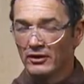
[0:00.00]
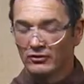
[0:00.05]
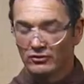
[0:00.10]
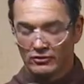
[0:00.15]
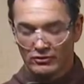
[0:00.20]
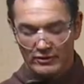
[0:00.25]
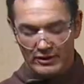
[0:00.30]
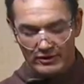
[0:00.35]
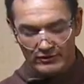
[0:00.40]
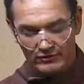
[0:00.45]
a tool
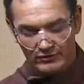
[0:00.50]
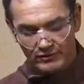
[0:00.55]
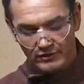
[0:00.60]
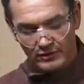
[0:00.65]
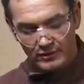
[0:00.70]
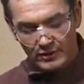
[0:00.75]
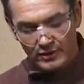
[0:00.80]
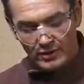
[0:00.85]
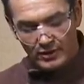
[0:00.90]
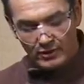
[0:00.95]
rest.
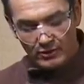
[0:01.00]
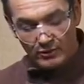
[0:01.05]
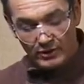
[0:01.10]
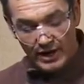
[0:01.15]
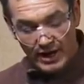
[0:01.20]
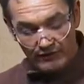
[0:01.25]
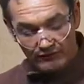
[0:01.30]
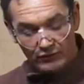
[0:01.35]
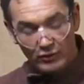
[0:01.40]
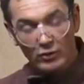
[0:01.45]
We
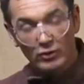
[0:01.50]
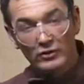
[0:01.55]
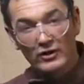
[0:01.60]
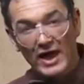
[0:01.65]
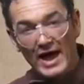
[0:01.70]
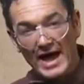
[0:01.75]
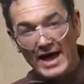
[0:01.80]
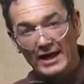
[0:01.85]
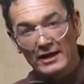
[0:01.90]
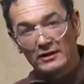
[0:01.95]
have to hold the
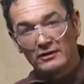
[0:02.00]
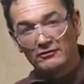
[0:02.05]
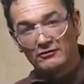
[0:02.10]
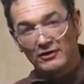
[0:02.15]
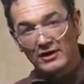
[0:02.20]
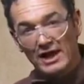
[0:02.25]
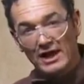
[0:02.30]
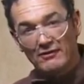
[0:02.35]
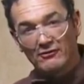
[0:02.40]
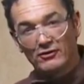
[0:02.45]
handle for
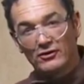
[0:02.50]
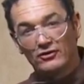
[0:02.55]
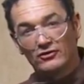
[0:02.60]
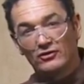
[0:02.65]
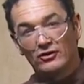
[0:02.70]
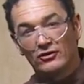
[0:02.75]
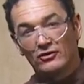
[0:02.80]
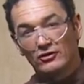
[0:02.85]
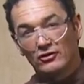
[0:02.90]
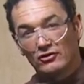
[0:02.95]
leverage
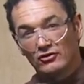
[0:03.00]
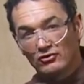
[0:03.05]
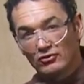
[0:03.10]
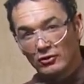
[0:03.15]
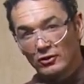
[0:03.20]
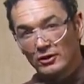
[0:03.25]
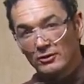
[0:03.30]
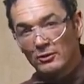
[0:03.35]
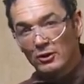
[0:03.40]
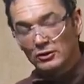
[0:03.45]
and to
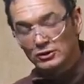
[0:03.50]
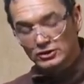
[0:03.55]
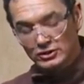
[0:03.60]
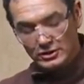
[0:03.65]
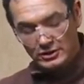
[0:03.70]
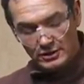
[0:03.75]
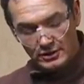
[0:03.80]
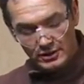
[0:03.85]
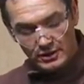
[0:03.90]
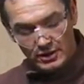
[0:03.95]
control the
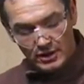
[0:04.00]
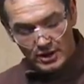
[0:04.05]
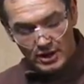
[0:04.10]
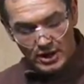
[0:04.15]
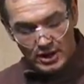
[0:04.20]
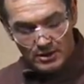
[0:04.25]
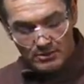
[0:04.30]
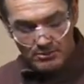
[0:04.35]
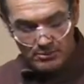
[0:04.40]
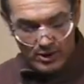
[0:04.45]
motion.
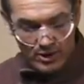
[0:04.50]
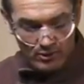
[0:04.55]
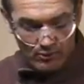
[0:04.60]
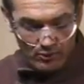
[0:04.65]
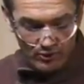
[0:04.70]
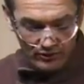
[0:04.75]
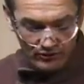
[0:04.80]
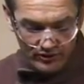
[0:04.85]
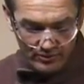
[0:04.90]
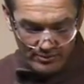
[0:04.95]
But once the